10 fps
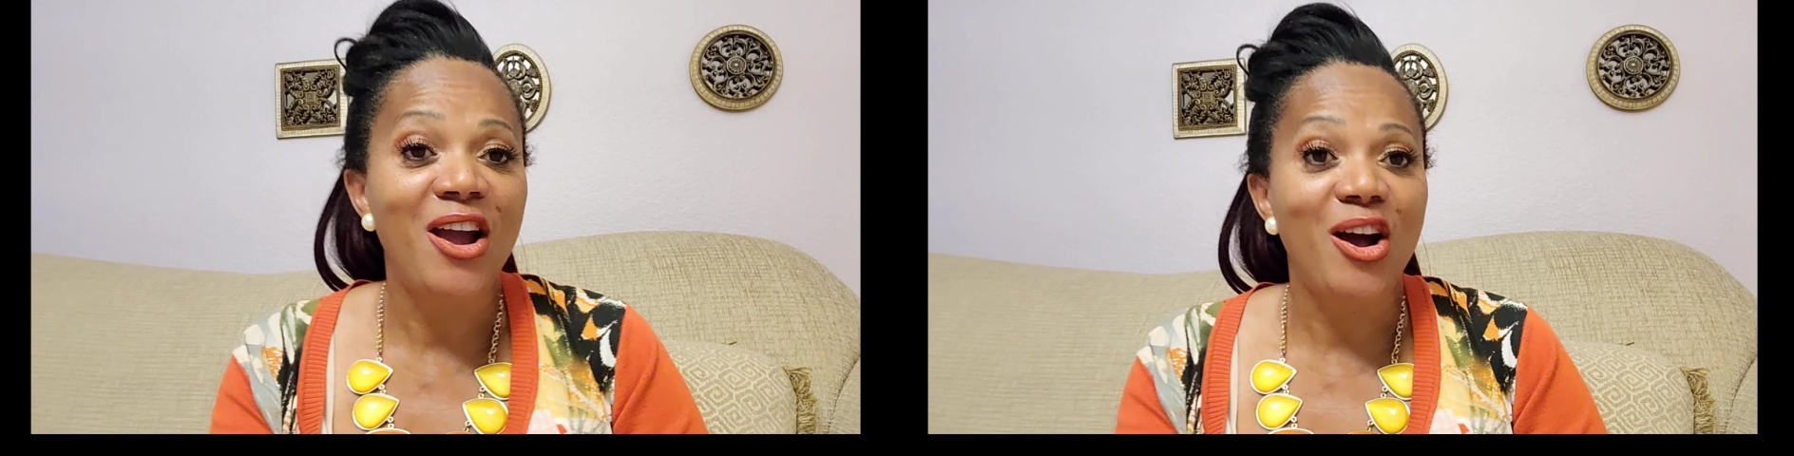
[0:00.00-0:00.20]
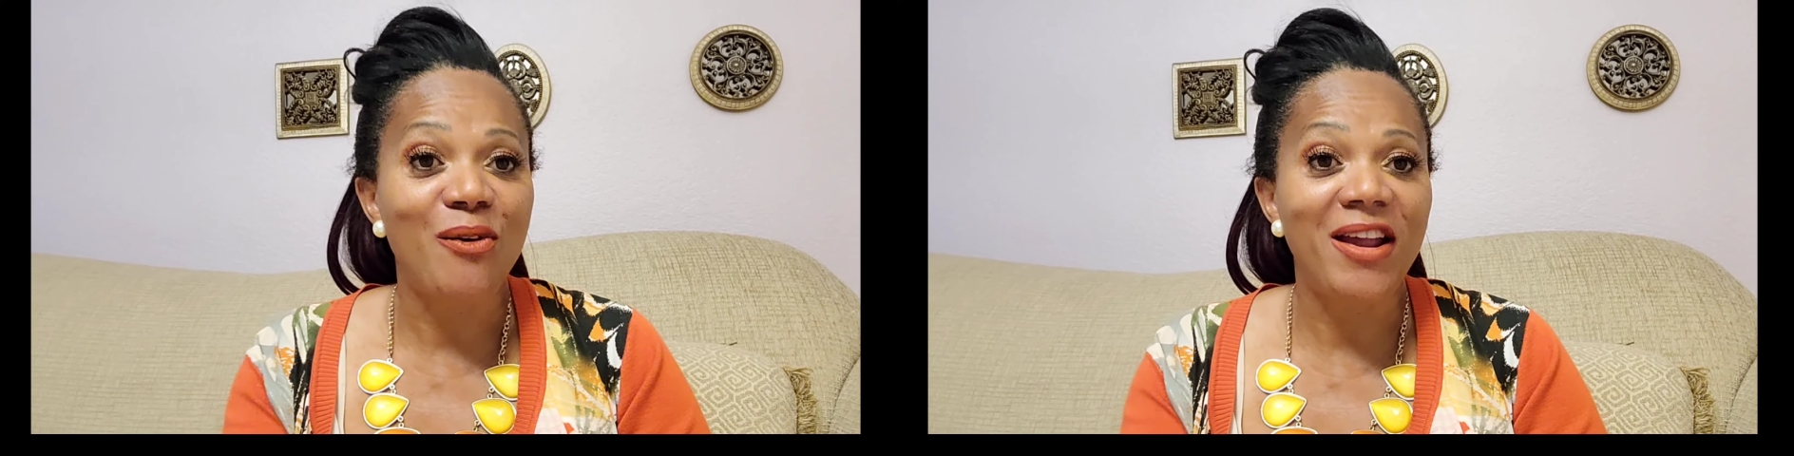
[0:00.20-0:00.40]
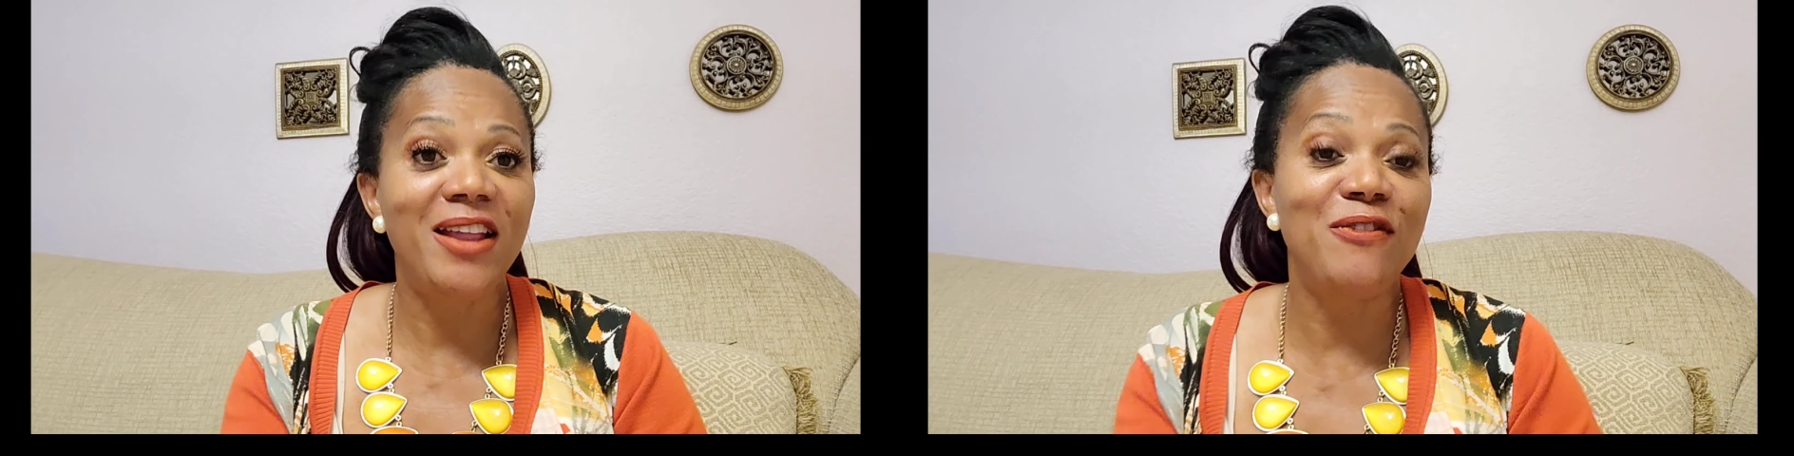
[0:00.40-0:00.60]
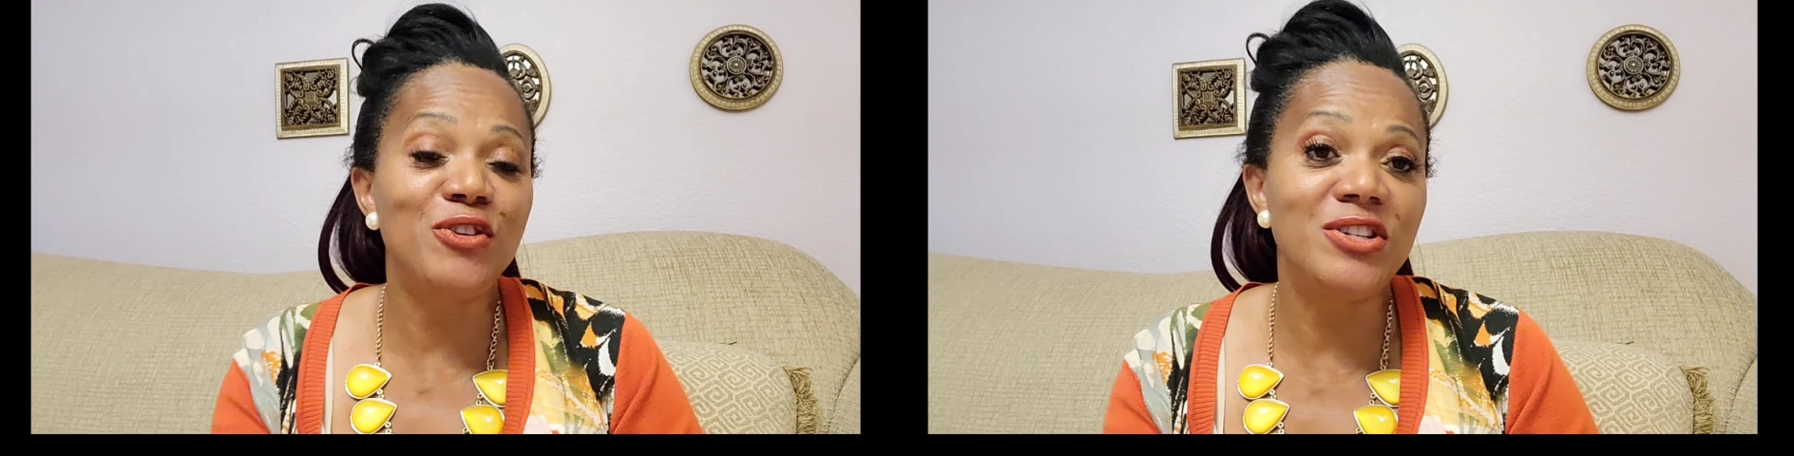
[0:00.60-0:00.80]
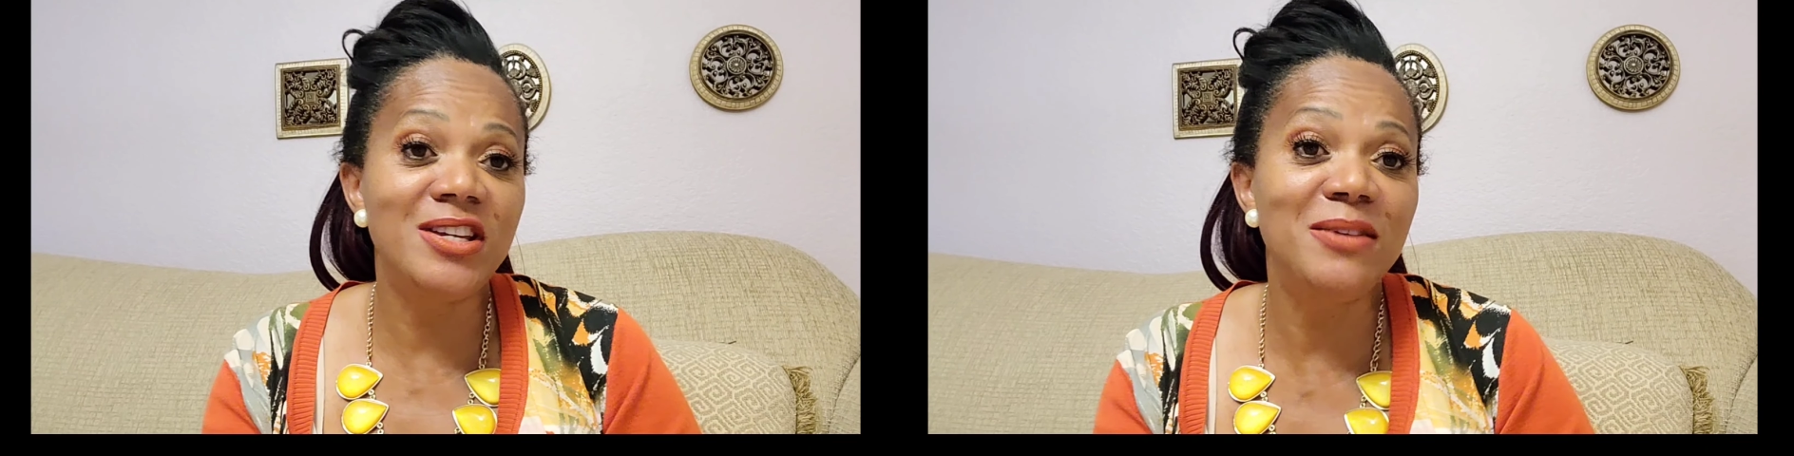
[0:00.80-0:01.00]
All right, if
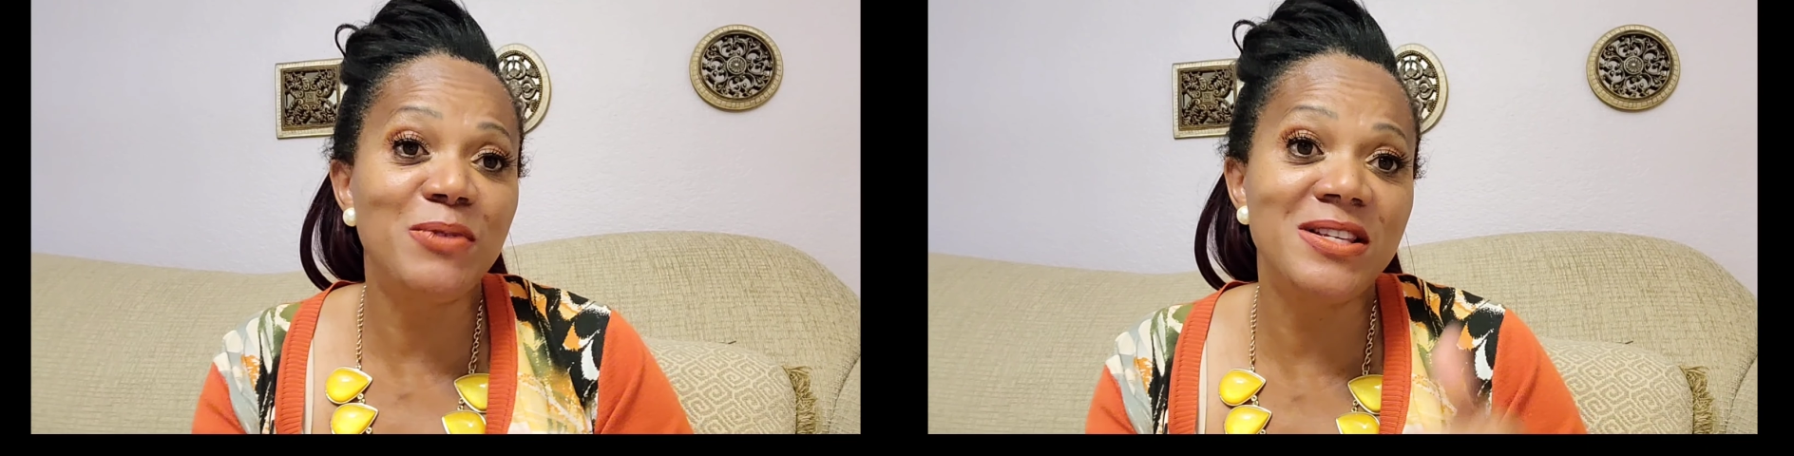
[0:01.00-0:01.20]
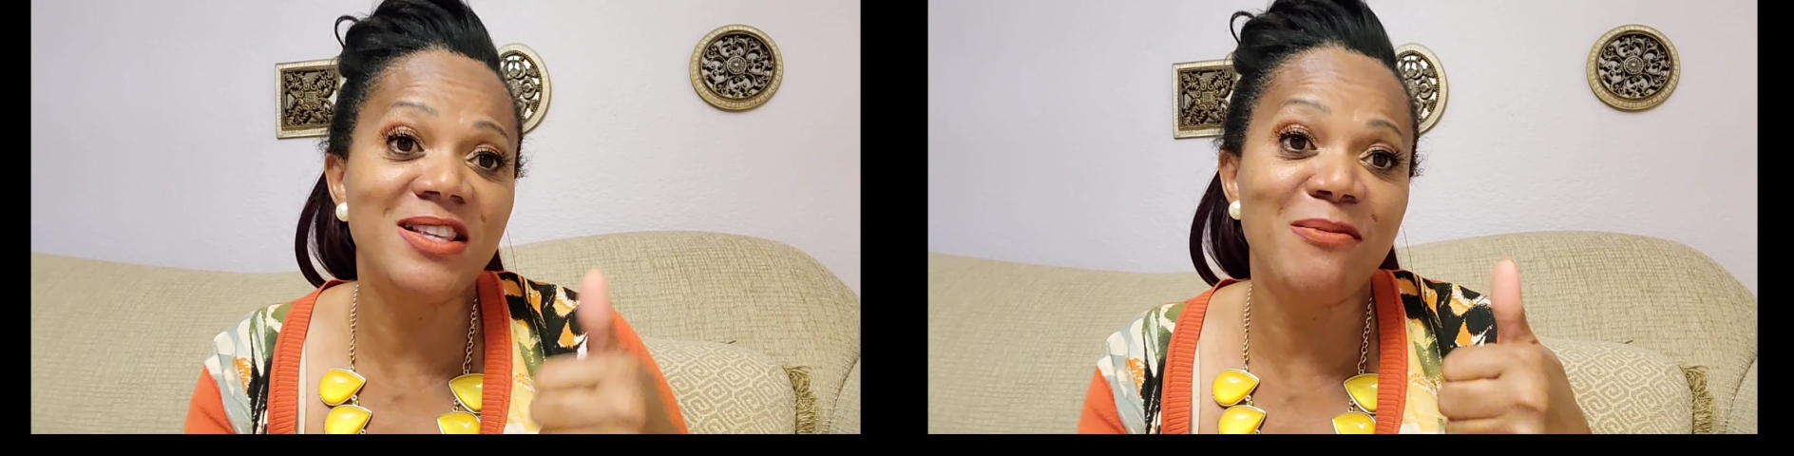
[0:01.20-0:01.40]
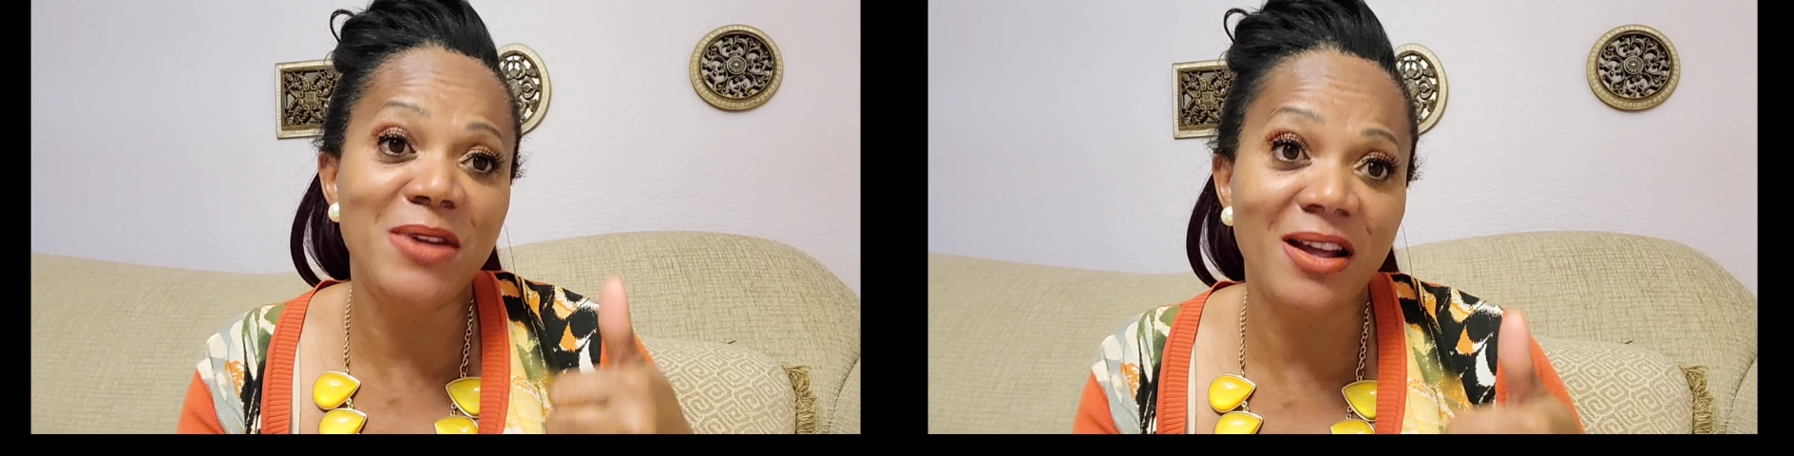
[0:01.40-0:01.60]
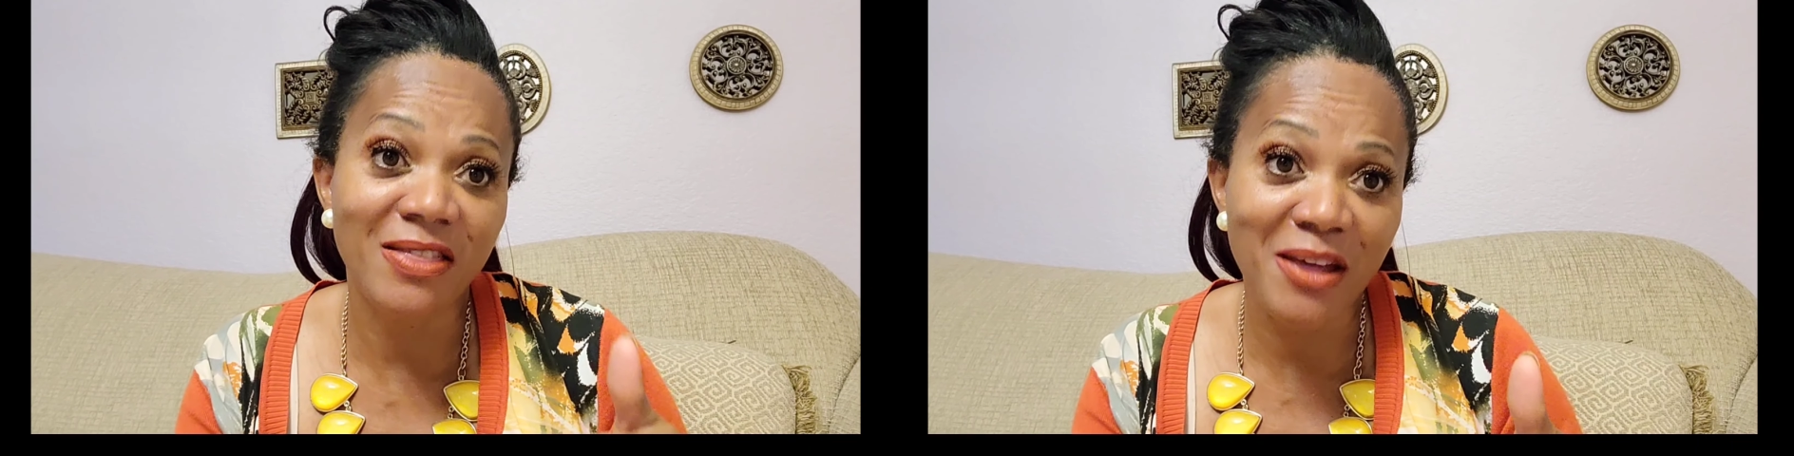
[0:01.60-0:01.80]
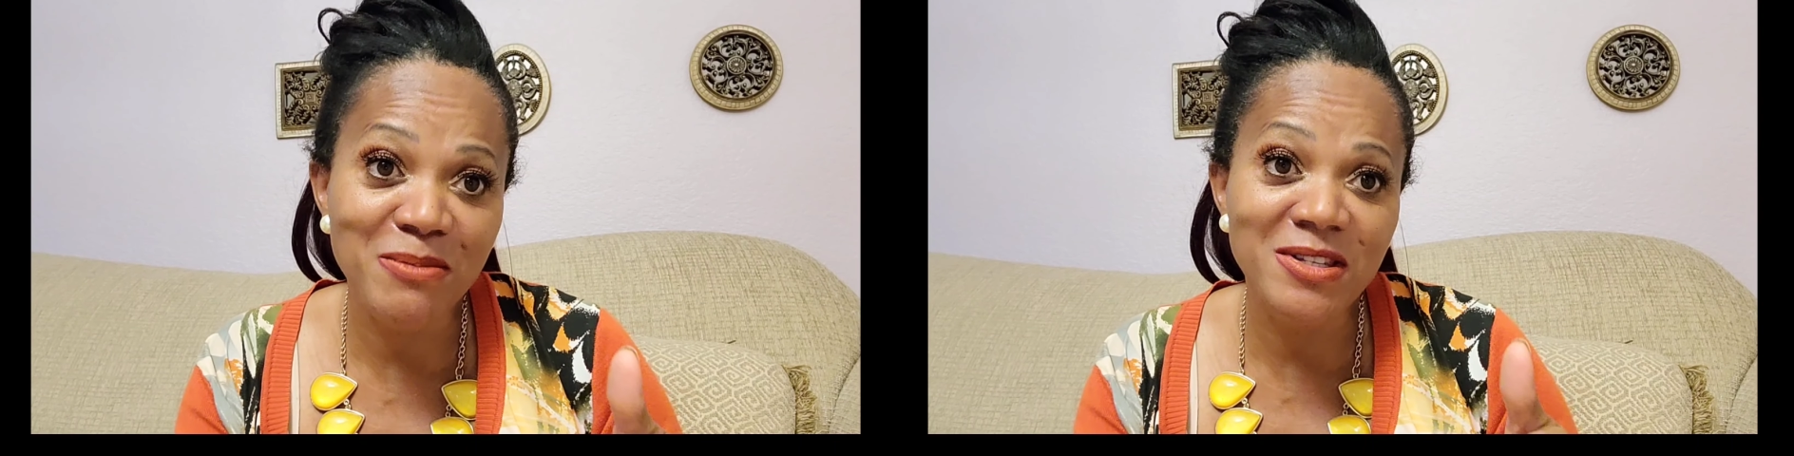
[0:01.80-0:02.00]
you did, please give me a
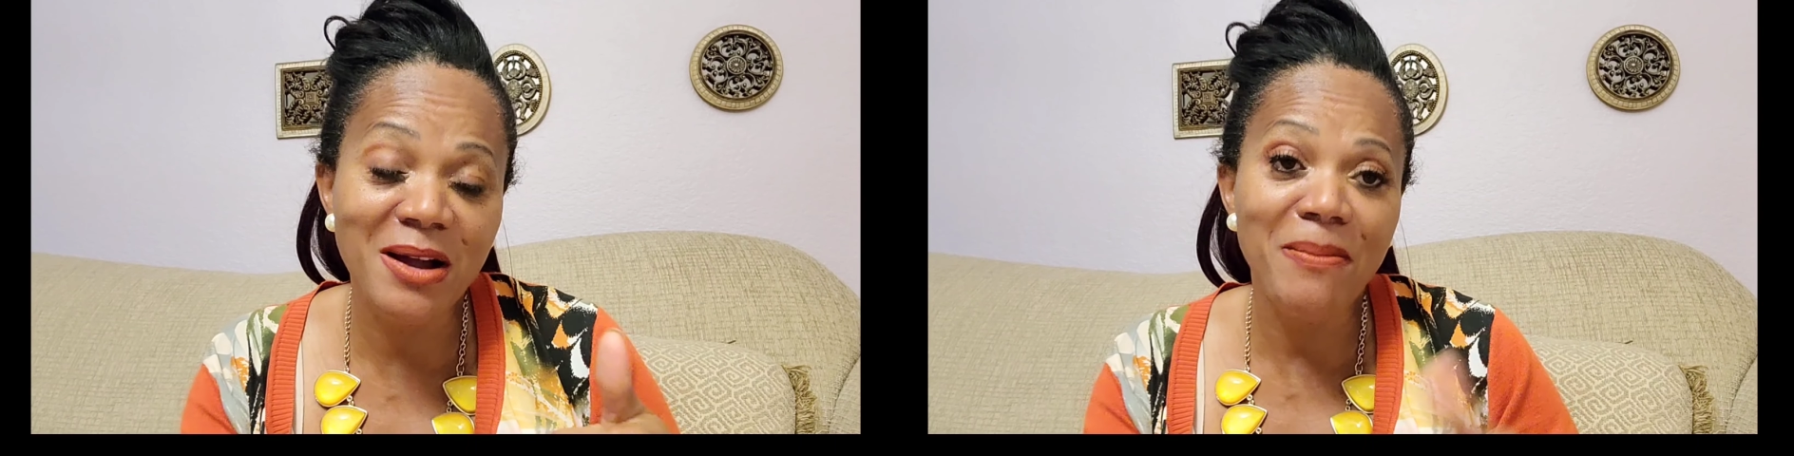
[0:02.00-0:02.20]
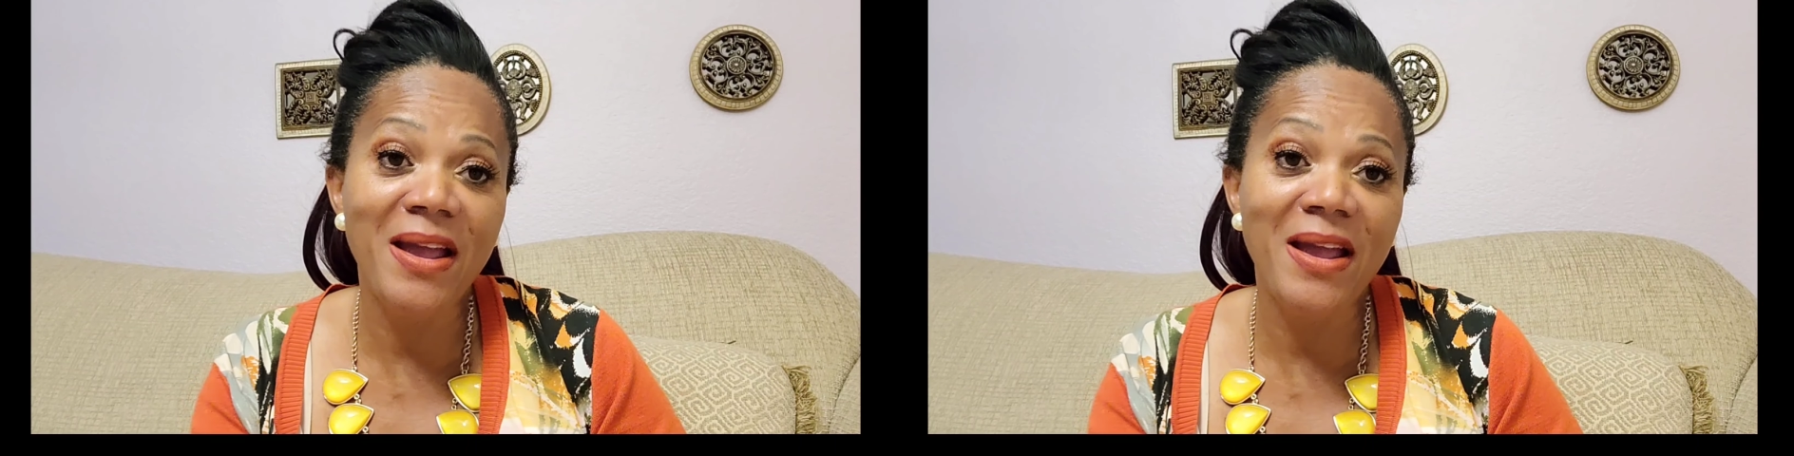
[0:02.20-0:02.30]
thumbs up,